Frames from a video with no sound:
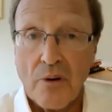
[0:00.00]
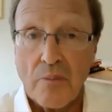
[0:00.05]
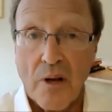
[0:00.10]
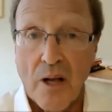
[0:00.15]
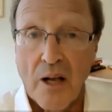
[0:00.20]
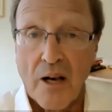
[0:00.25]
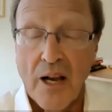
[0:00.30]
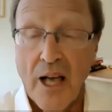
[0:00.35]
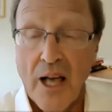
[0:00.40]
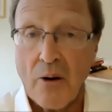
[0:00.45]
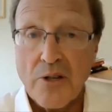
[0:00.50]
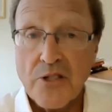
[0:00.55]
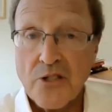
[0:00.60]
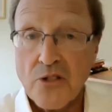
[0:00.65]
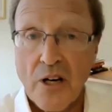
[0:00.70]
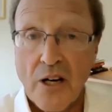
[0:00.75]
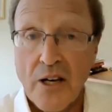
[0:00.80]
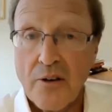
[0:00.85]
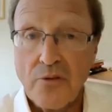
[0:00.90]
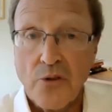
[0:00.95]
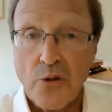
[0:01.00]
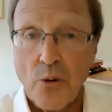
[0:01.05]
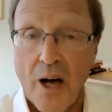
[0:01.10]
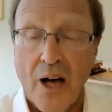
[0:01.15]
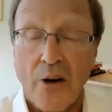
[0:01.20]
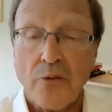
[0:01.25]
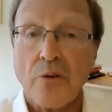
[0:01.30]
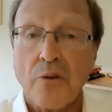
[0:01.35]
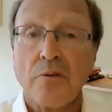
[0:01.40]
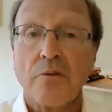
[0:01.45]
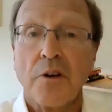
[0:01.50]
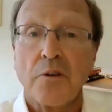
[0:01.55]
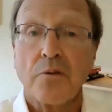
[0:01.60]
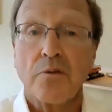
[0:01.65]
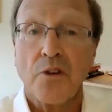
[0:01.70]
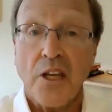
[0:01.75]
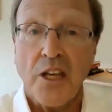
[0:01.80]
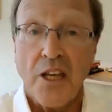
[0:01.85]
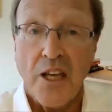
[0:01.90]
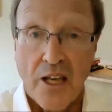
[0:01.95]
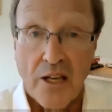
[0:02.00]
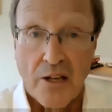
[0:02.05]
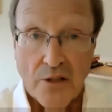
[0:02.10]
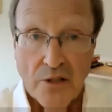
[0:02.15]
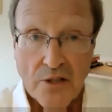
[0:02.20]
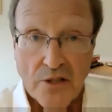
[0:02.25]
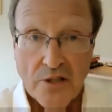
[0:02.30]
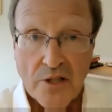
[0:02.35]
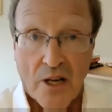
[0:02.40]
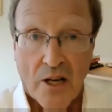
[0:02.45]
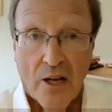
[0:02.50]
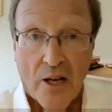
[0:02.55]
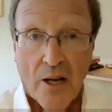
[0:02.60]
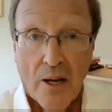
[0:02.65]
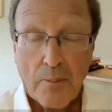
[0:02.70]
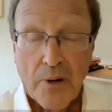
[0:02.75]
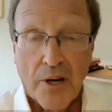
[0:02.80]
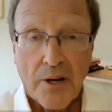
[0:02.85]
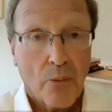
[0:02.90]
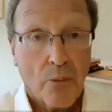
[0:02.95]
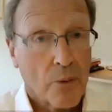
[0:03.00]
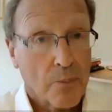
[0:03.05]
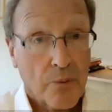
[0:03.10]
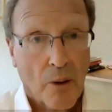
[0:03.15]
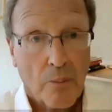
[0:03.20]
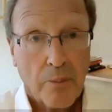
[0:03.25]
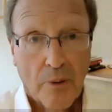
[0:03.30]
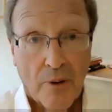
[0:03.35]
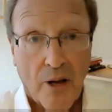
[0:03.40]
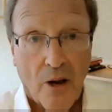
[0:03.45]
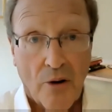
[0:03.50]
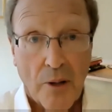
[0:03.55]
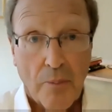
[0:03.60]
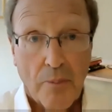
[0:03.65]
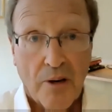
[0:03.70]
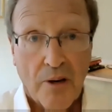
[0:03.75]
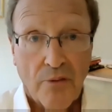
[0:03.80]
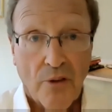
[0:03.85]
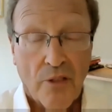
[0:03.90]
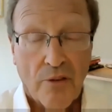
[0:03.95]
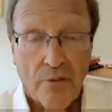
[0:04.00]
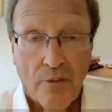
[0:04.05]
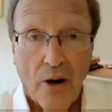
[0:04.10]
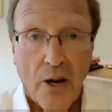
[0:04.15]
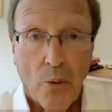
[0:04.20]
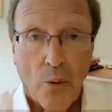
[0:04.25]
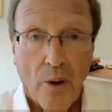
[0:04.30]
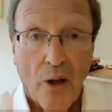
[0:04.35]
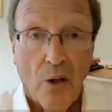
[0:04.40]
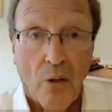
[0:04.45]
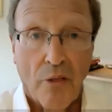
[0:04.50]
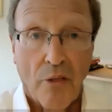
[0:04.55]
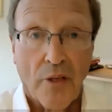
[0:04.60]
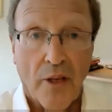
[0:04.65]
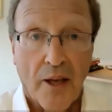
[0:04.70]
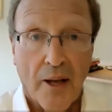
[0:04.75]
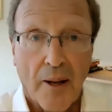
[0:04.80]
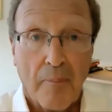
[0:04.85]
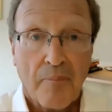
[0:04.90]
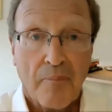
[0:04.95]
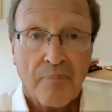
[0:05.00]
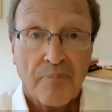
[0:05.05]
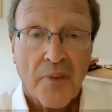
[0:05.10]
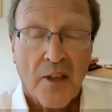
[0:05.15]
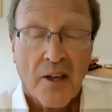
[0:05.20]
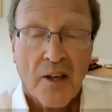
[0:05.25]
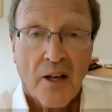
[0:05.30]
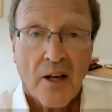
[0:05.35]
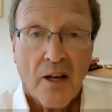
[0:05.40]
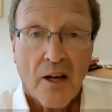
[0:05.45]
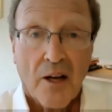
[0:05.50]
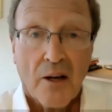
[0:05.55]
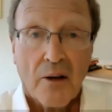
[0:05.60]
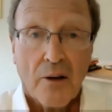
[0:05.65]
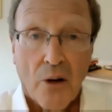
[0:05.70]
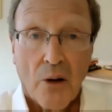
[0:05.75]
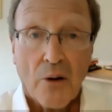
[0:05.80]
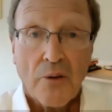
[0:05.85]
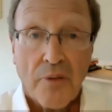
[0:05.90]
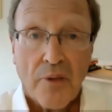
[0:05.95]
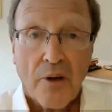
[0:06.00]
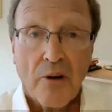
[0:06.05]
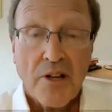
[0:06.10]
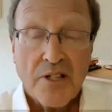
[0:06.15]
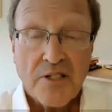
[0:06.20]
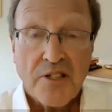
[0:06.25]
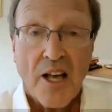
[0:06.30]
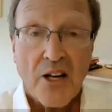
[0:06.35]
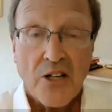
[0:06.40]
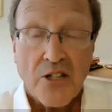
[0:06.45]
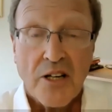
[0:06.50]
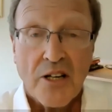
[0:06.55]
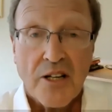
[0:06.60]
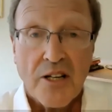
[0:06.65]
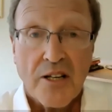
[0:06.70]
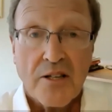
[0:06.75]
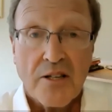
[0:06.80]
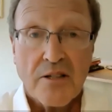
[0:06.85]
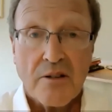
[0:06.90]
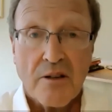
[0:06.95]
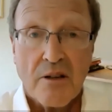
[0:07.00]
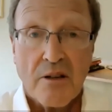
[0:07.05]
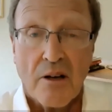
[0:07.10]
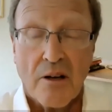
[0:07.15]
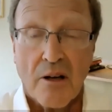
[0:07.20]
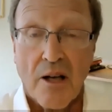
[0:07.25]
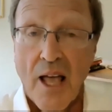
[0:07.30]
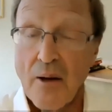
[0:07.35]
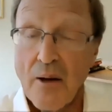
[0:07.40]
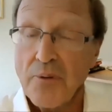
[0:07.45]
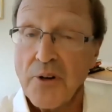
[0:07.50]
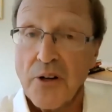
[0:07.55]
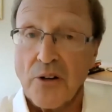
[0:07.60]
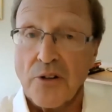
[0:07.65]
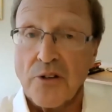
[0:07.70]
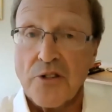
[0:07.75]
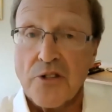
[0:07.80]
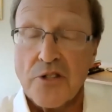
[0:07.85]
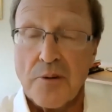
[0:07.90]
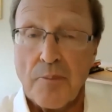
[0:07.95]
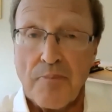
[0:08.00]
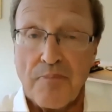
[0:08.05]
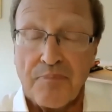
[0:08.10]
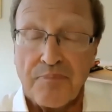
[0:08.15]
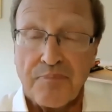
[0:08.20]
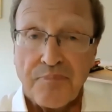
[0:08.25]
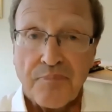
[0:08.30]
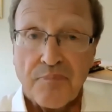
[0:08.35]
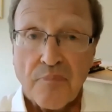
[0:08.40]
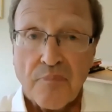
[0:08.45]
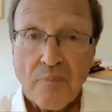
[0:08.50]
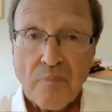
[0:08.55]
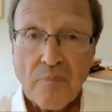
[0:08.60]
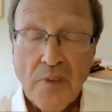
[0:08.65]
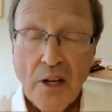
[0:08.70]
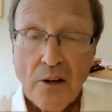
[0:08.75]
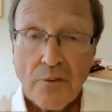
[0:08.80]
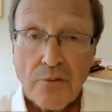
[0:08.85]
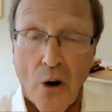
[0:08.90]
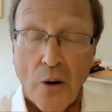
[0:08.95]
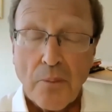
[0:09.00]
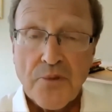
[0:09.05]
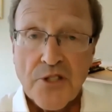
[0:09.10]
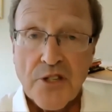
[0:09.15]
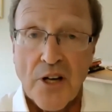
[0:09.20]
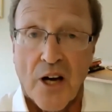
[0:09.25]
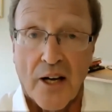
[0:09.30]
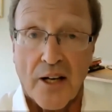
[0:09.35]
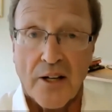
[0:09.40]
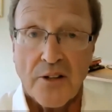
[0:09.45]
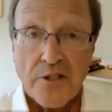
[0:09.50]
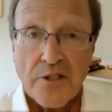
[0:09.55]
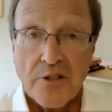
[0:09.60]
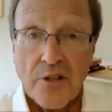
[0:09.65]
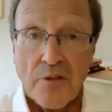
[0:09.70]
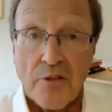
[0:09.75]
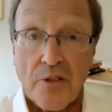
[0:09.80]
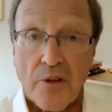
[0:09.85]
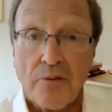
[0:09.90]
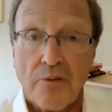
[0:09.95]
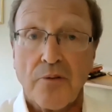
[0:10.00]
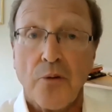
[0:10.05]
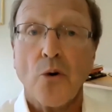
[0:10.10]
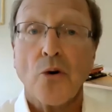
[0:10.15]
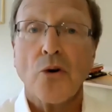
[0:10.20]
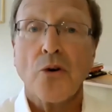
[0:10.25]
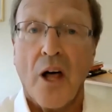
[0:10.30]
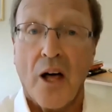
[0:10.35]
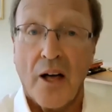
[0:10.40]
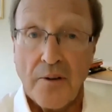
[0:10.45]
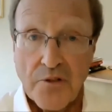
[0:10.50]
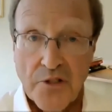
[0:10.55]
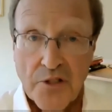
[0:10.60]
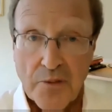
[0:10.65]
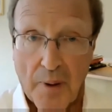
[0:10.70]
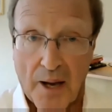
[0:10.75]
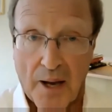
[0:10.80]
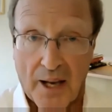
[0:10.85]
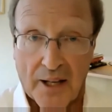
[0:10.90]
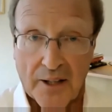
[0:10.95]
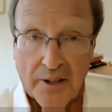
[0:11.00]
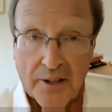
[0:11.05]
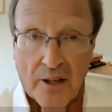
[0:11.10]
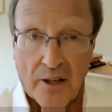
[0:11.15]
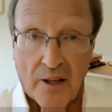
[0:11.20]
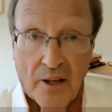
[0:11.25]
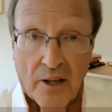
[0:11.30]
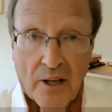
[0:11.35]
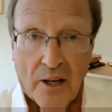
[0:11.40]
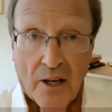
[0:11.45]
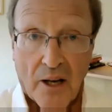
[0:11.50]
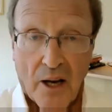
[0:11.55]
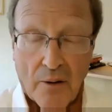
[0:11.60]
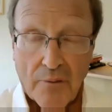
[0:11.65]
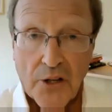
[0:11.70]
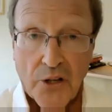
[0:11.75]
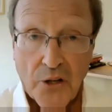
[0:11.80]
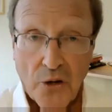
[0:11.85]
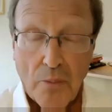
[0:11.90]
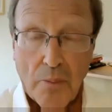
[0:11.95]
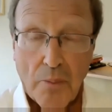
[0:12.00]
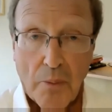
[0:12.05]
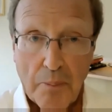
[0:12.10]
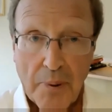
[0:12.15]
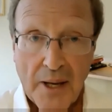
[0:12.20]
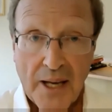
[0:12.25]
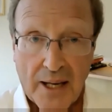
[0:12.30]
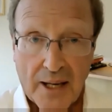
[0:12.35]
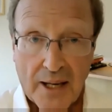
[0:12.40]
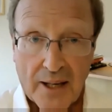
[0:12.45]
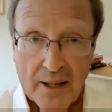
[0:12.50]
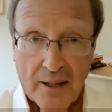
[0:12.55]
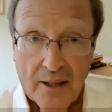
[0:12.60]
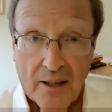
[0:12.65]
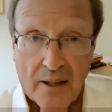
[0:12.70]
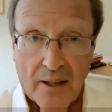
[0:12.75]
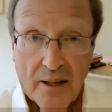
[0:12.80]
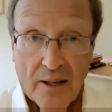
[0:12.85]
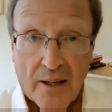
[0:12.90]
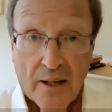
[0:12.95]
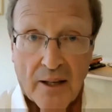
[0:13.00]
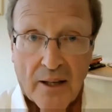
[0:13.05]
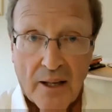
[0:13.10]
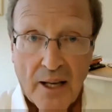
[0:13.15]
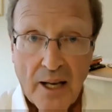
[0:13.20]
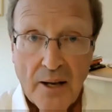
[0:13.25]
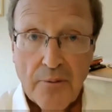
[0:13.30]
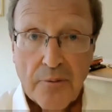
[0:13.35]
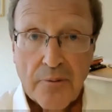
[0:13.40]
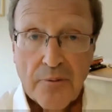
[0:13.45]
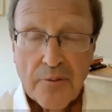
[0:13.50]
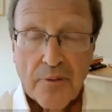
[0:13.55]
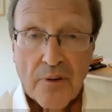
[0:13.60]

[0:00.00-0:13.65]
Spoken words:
allow us to live to 150 years, but it would probably only be for the very wealthy. There is actually evidence from science that the full lifespan of a human being, if